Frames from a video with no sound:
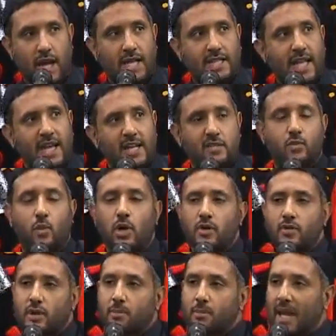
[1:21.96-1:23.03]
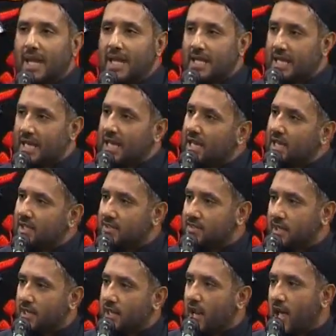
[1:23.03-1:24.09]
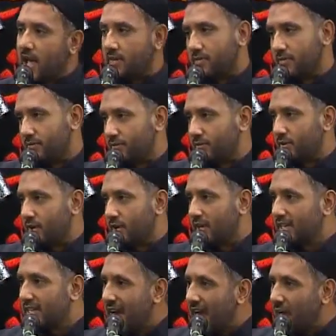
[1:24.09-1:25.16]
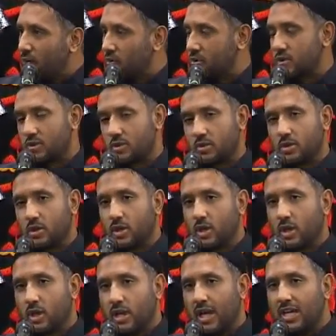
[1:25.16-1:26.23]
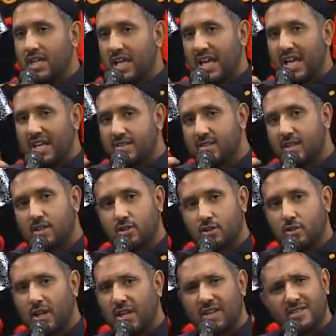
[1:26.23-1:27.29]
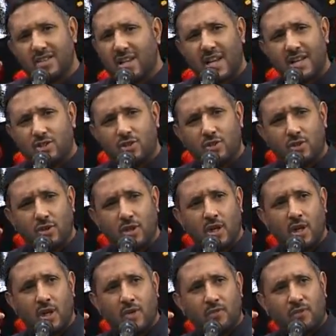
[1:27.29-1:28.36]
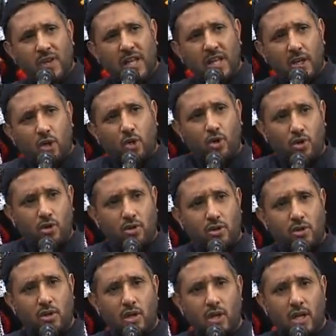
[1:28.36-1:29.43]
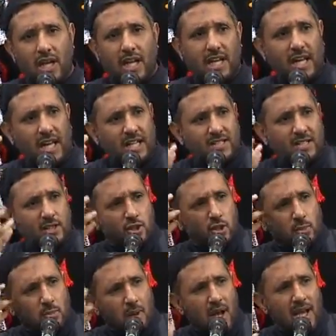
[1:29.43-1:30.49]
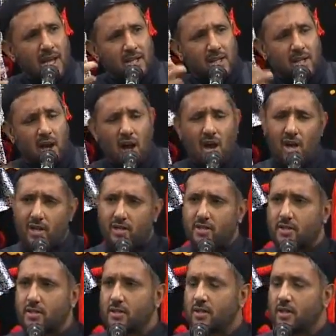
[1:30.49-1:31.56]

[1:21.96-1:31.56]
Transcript: And that is one of the main killers in life. Doubt. It eats at you. It doesn't let you feel good. It eats at your mind and heart.